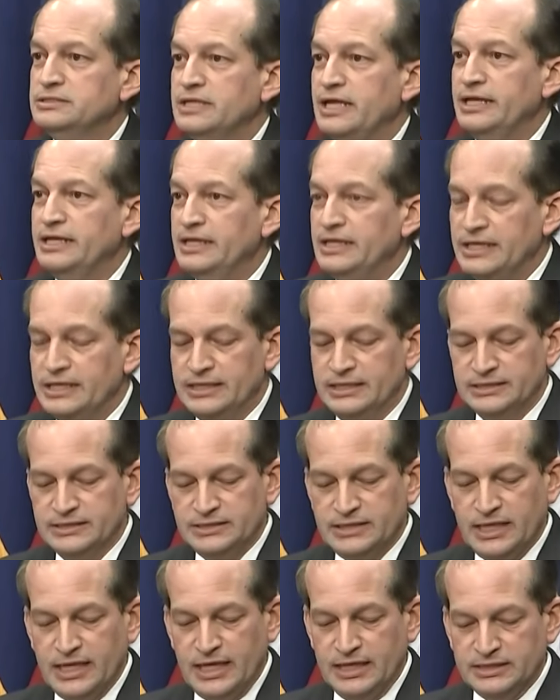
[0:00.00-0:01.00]
and
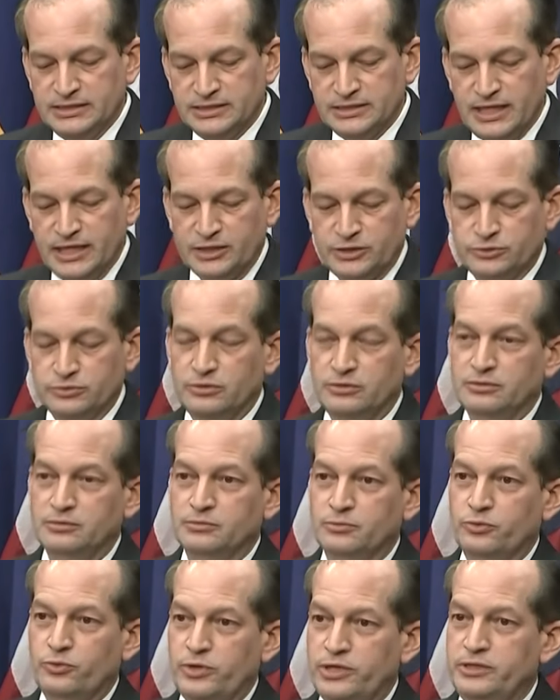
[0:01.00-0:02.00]
is a sexual
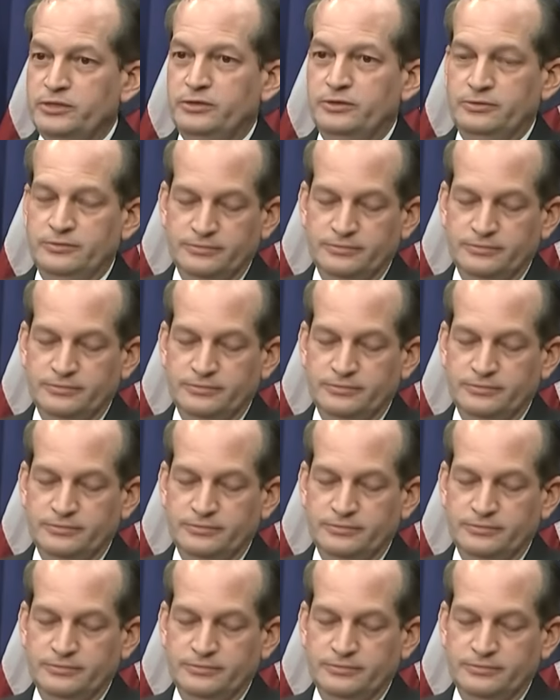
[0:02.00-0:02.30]
predator.